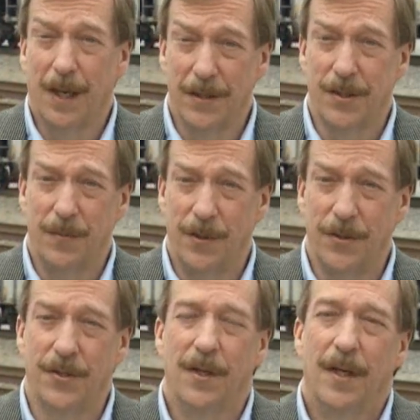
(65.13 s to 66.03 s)

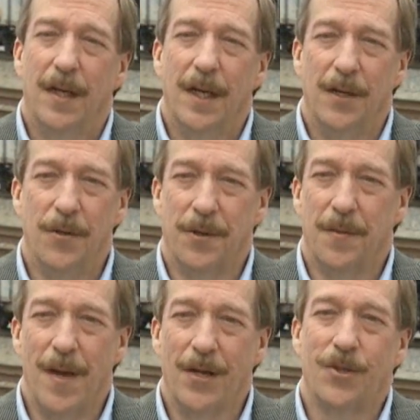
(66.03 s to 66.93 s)
customers in order
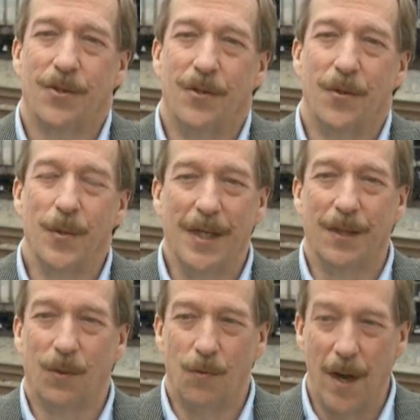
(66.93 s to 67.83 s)
to make sure that we
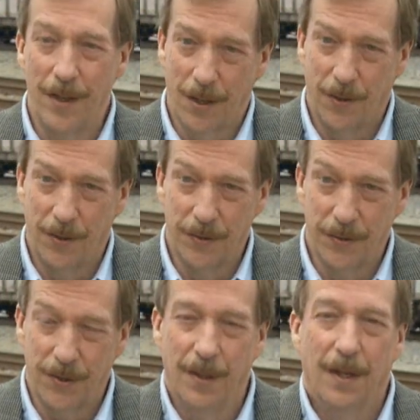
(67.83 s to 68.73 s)
get the right
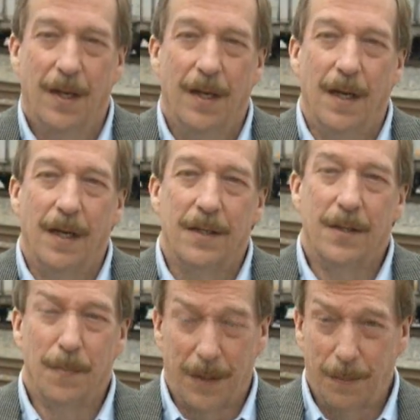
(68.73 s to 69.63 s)
coals
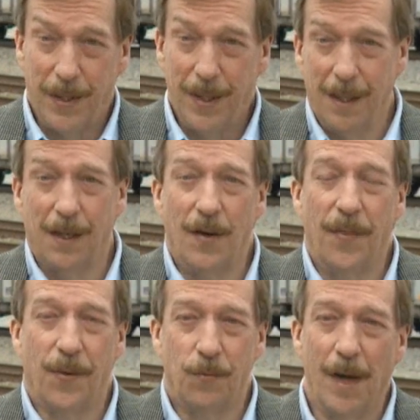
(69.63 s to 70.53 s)
to be here
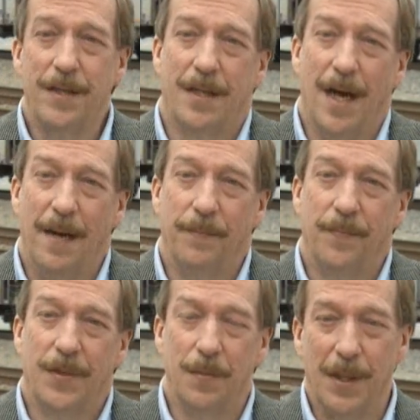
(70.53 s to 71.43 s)
at the right time,
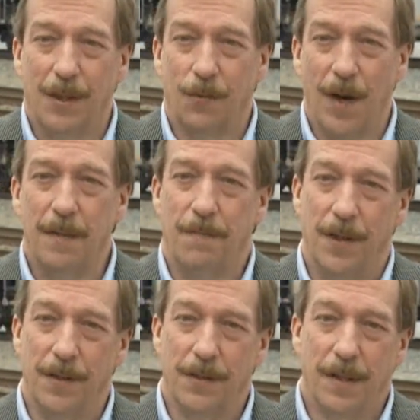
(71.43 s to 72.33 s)
to meet the right
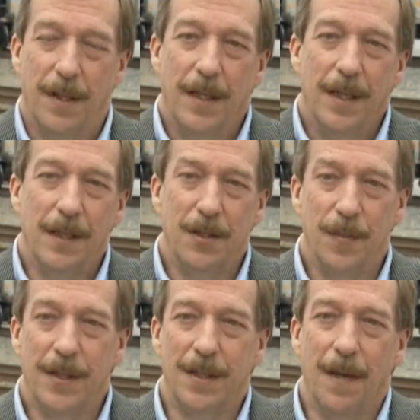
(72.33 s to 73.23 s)
boat, and to
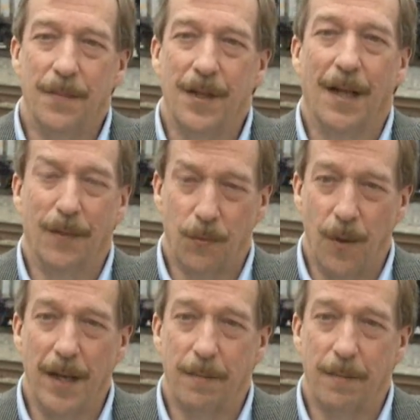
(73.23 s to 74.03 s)
be dumped in the right